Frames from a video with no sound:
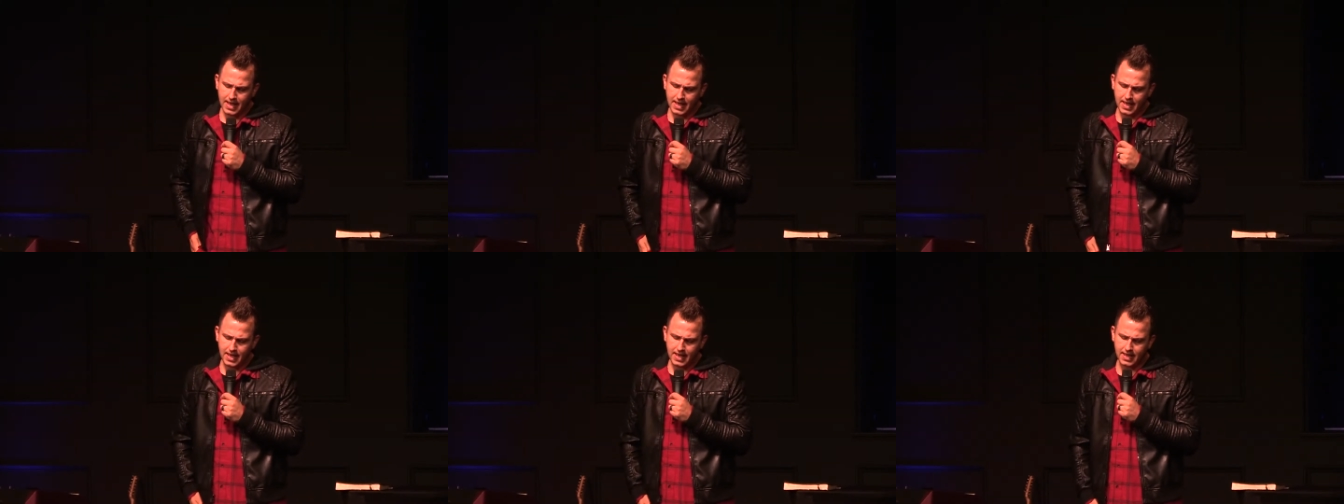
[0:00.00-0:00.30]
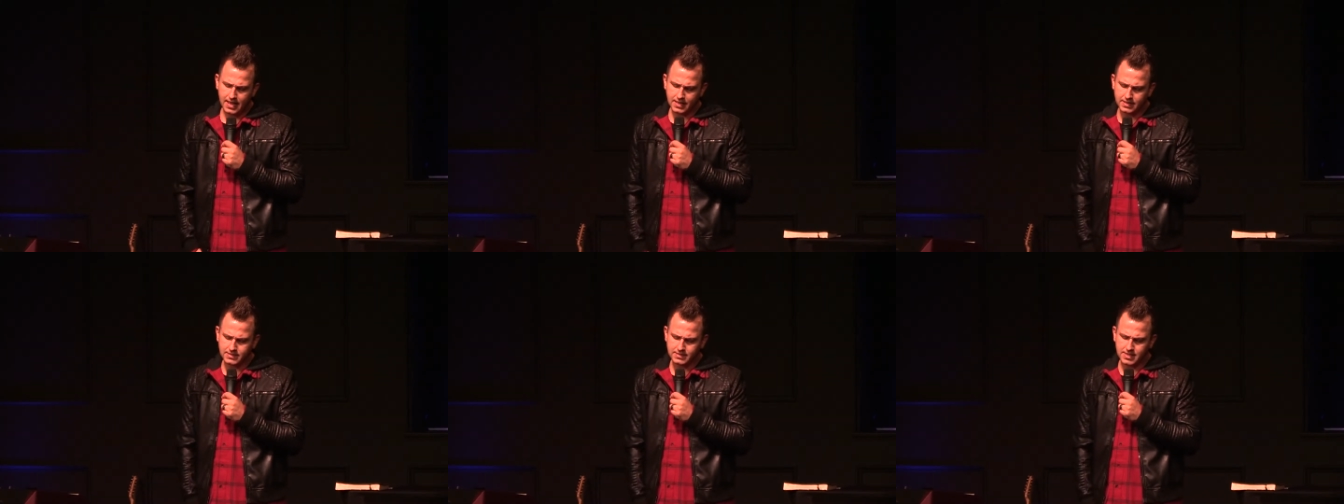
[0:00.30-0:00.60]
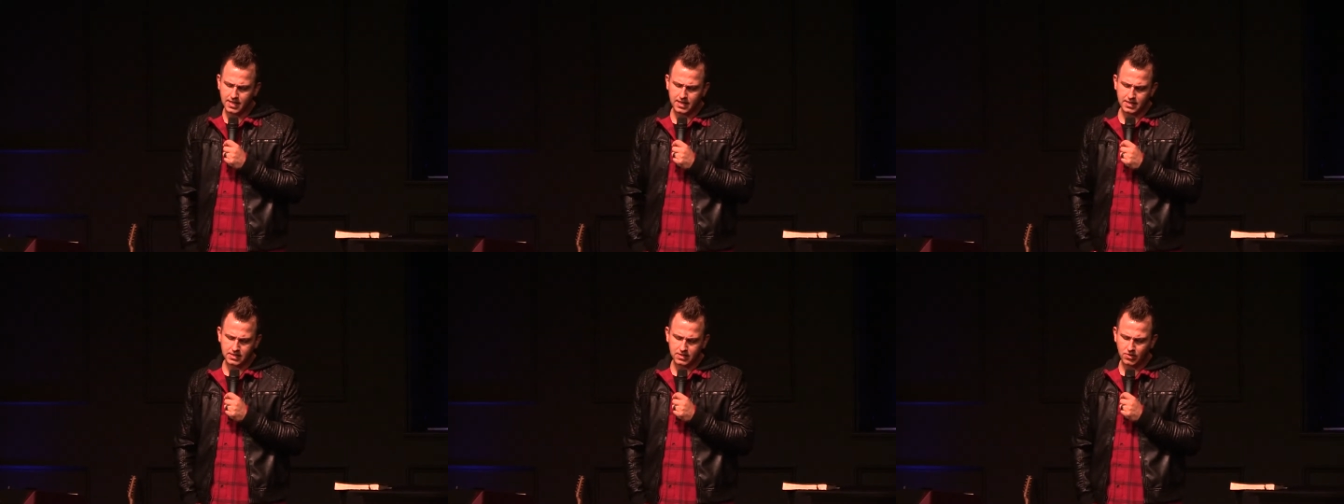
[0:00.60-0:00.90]
And
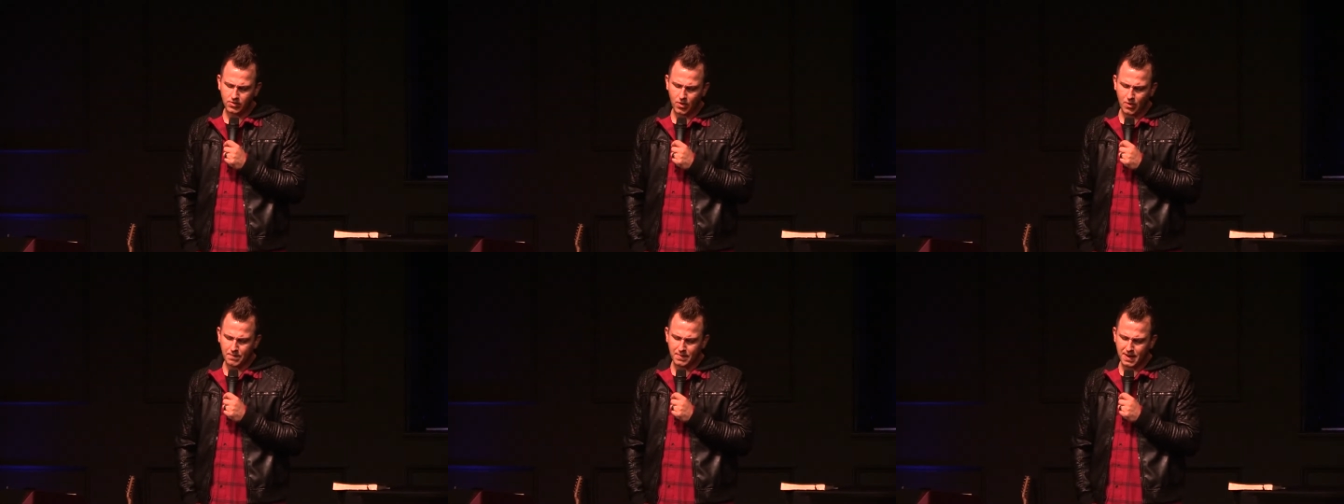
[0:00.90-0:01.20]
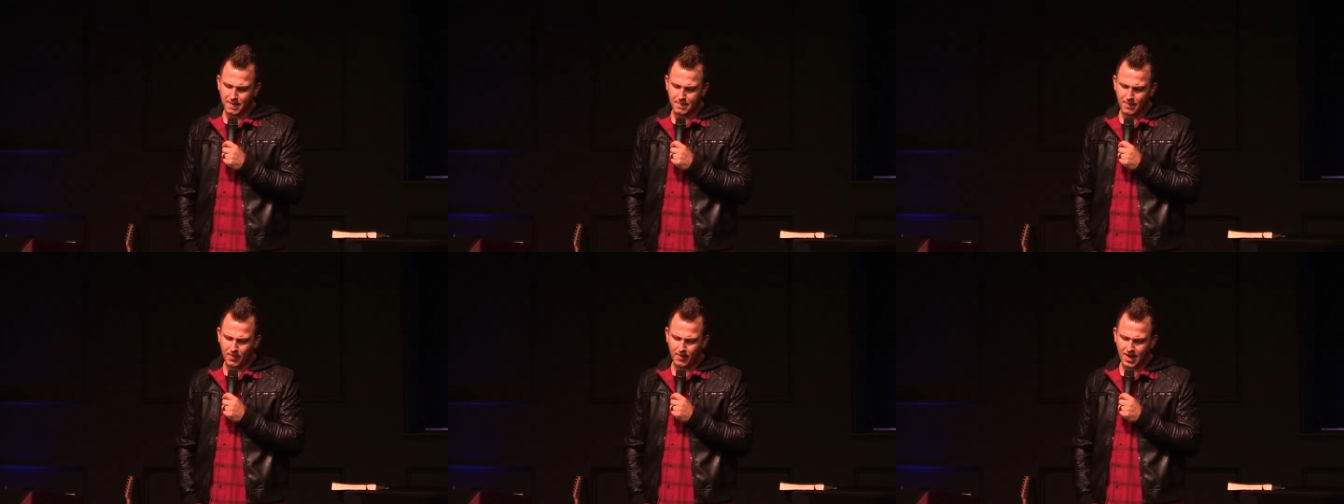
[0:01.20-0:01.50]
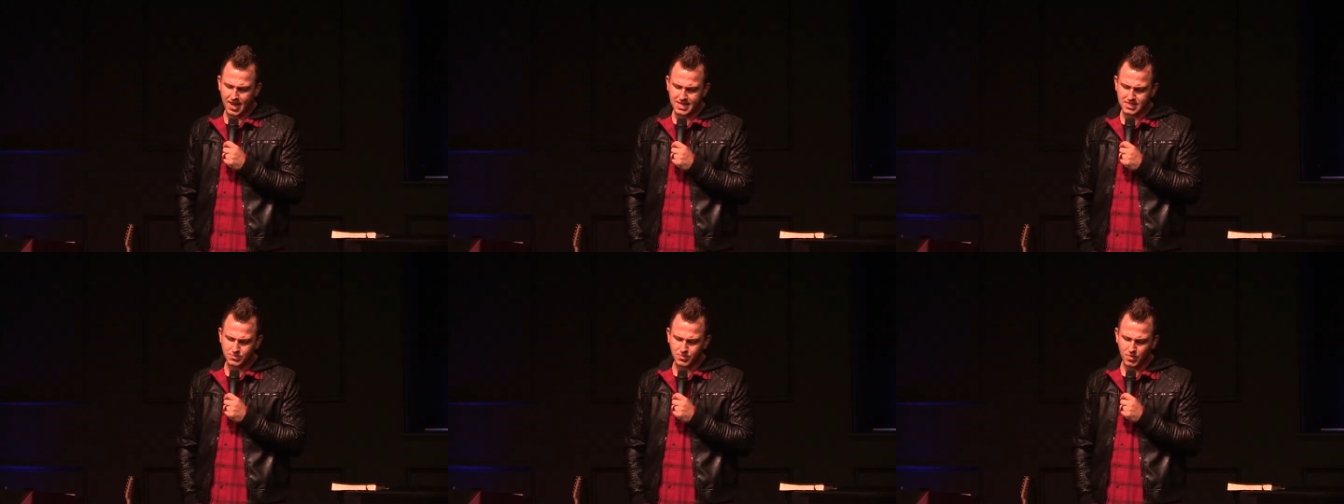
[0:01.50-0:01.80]
uh, Lord, open up our
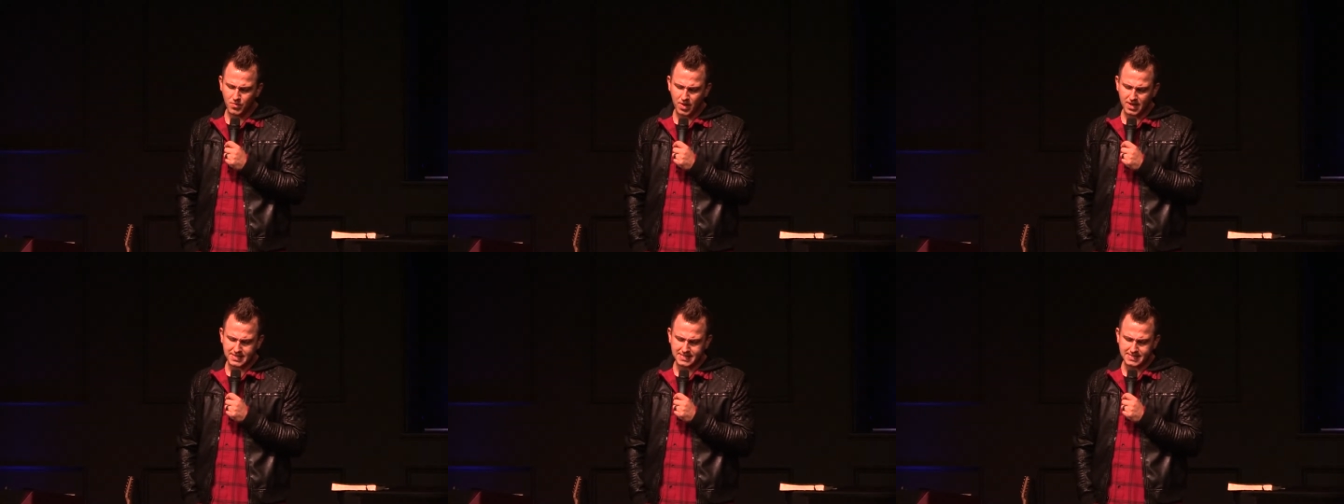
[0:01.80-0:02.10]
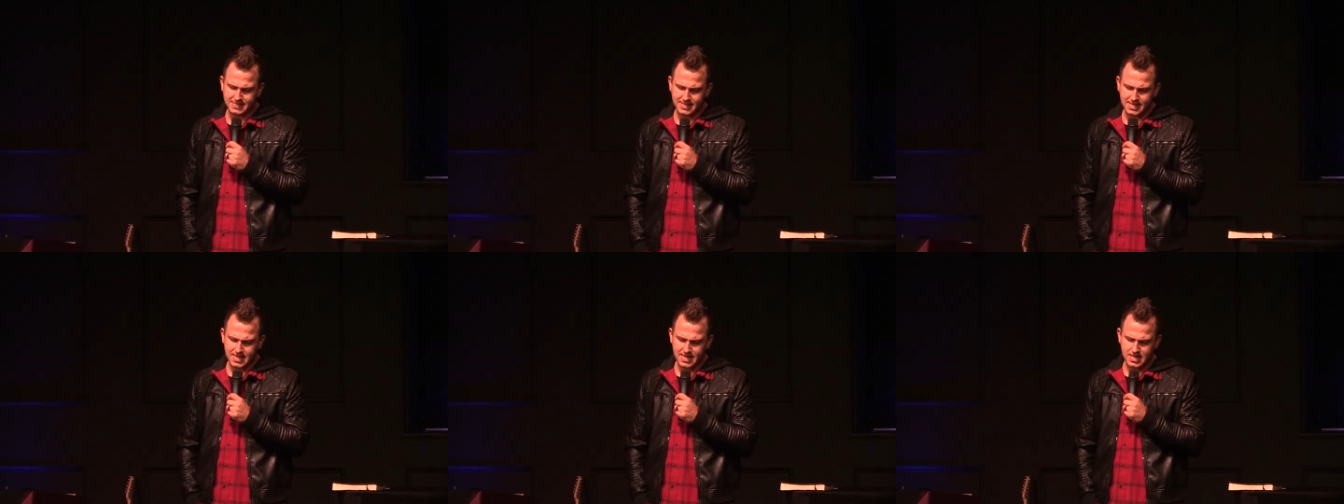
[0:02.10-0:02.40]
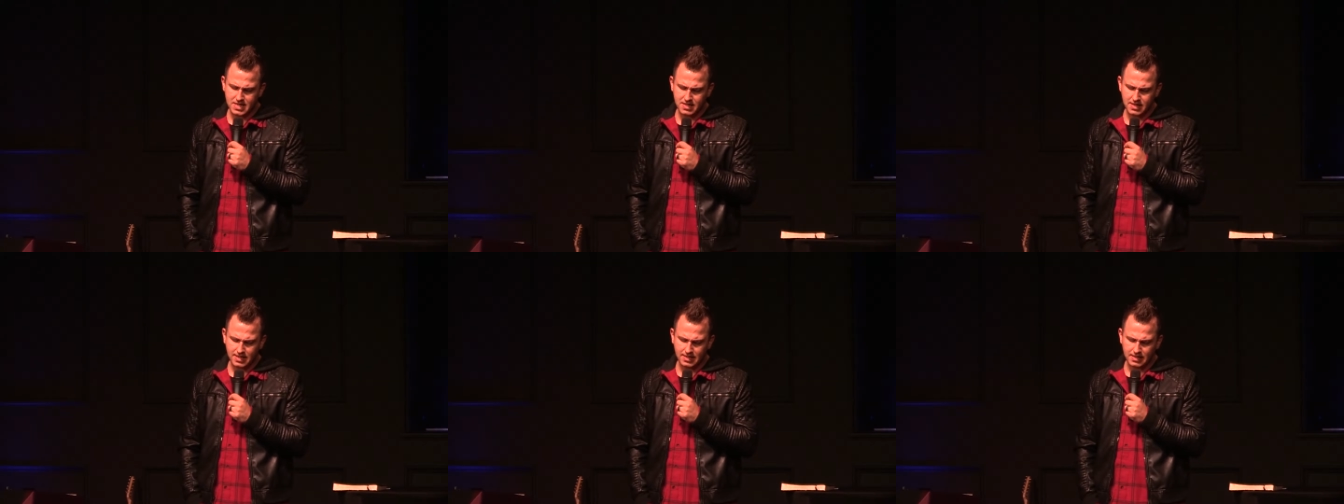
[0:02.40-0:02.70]
eyes. We want to
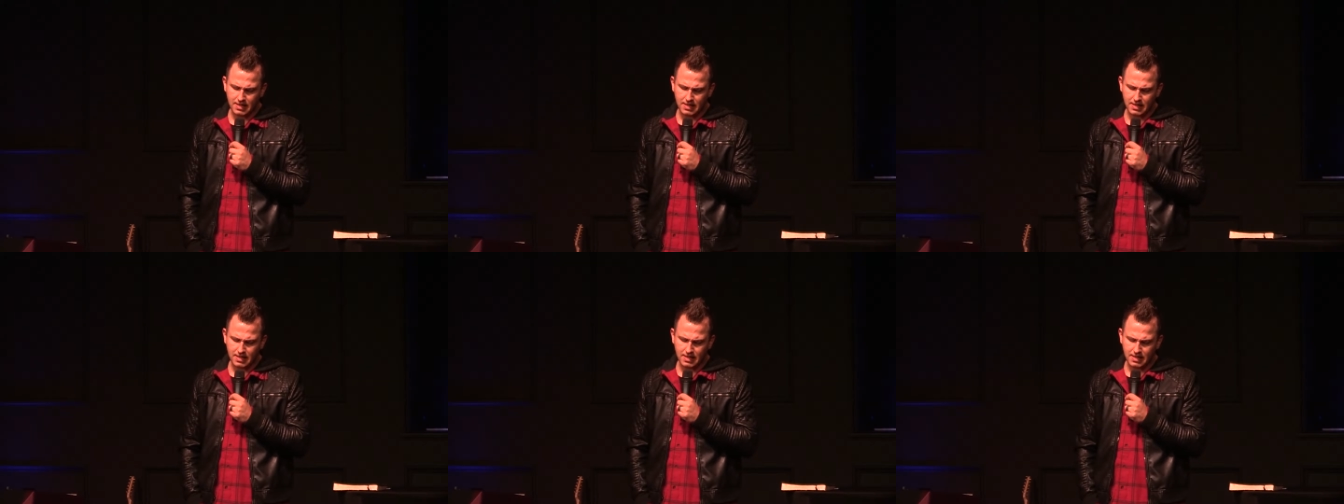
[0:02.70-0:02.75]
see and